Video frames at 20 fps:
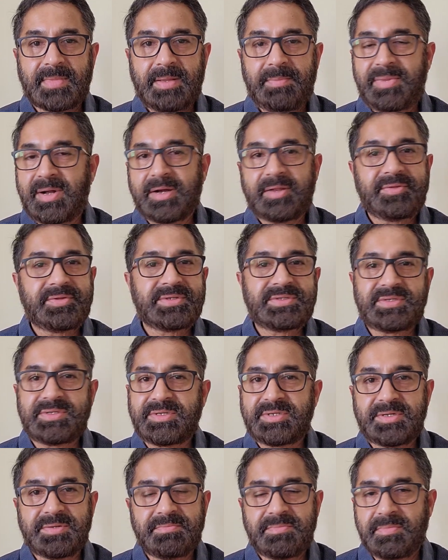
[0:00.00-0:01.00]
part of the
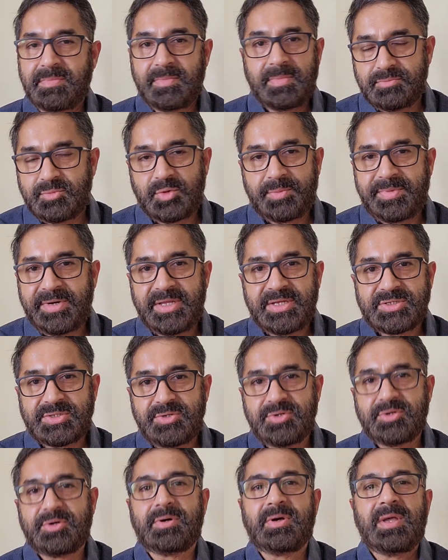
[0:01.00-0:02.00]
system. Nobody should
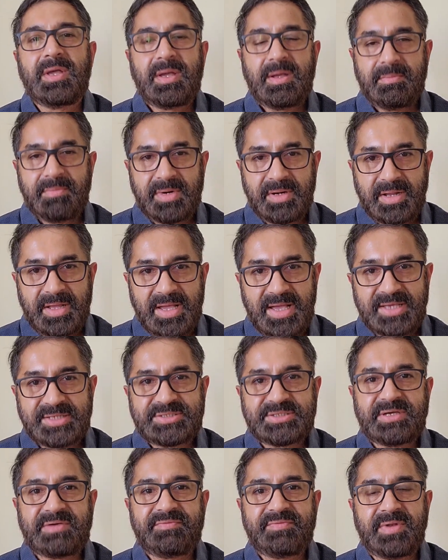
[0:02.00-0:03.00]
know. But
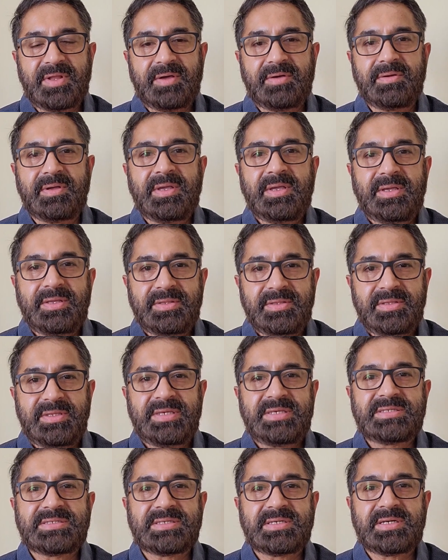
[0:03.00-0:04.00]
as of now,
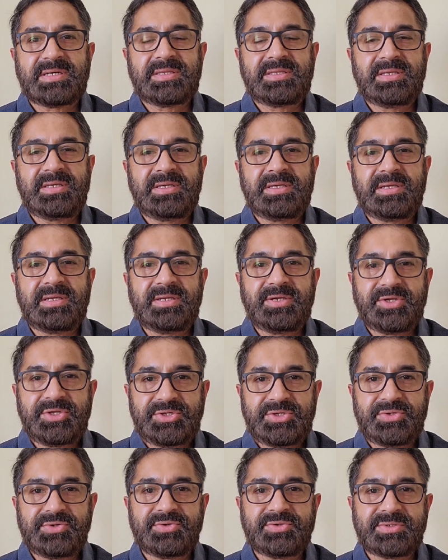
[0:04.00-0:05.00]
these are the
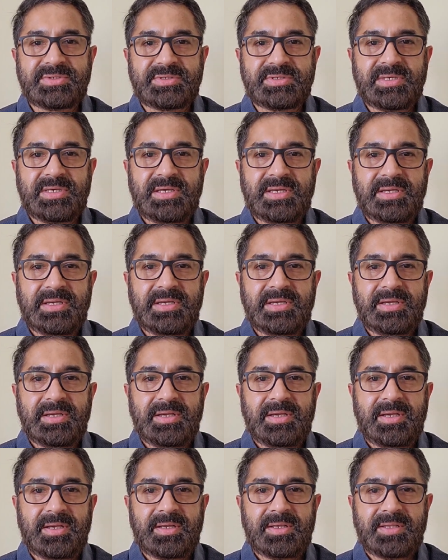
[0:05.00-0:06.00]
issues
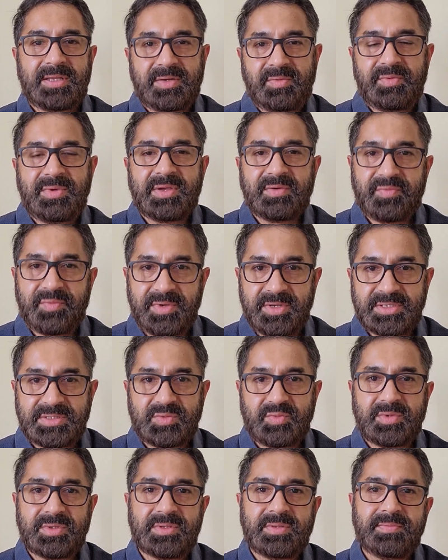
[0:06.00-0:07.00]
that we are faced
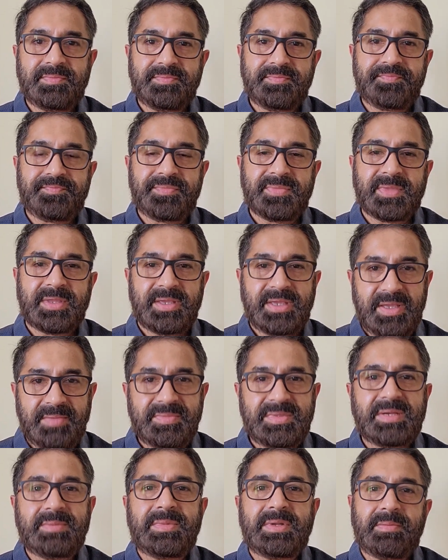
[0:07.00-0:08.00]
with.
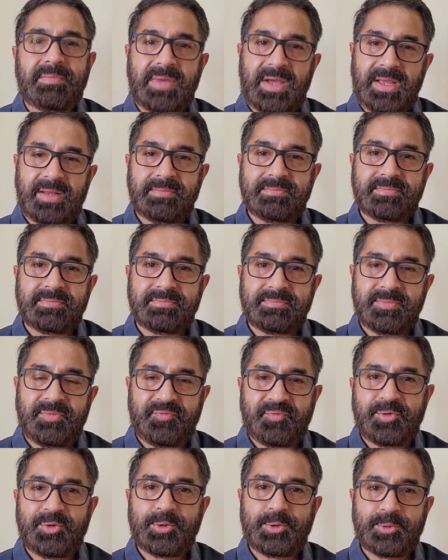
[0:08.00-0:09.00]
Keep them in mind
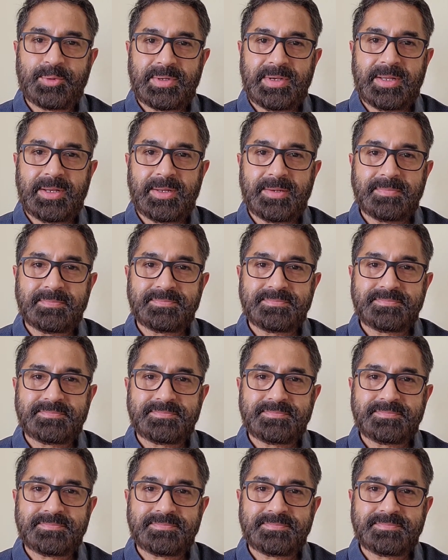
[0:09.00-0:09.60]
before you look at it.